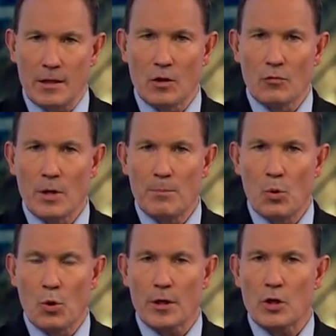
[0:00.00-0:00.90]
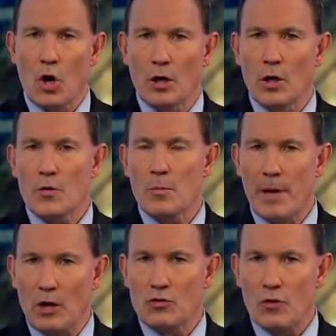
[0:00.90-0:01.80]
in the report, Carlos
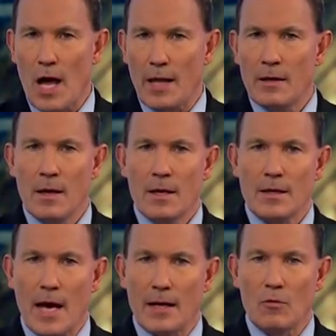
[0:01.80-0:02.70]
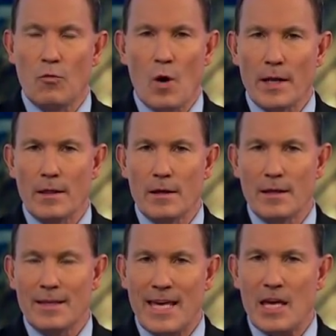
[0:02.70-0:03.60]
Bell Beltran, kind of one of
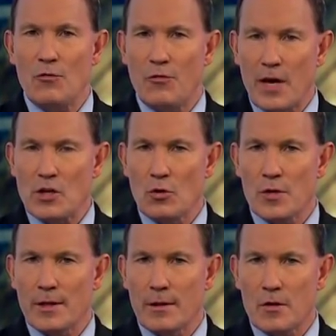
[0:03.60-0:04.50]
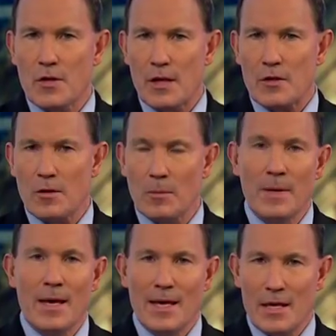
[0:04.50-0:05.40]
the key figures in the system.